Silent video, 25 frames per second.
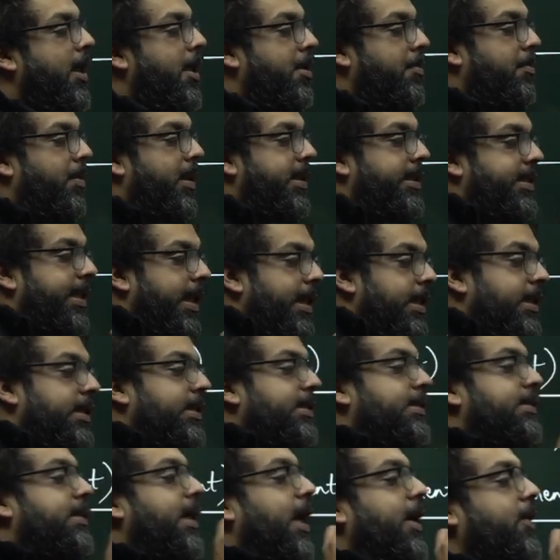but then they
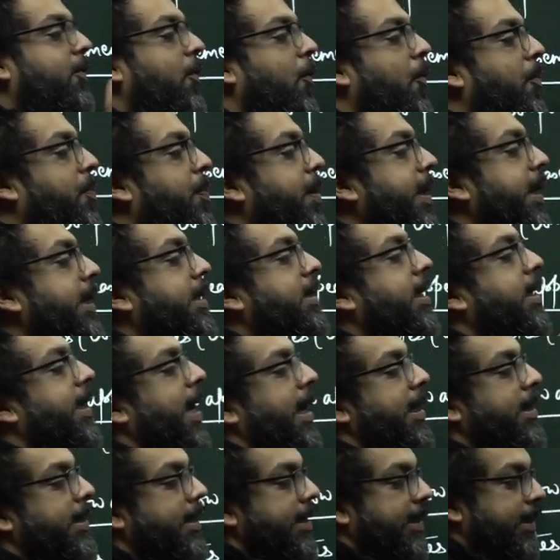start opening the
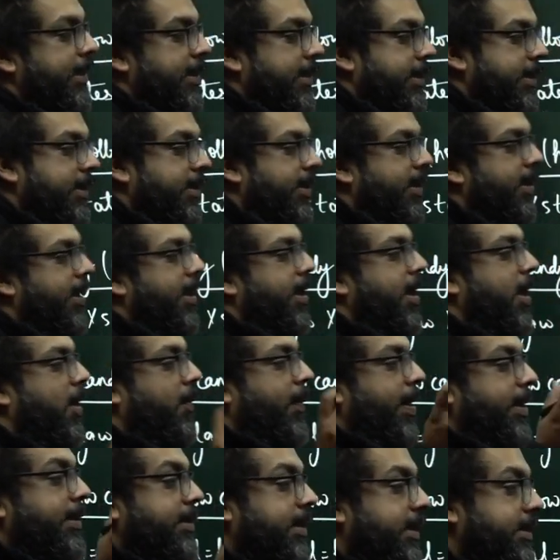candy.
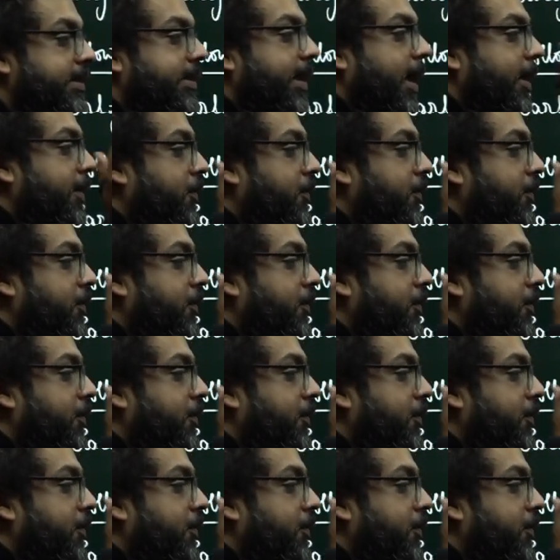When they start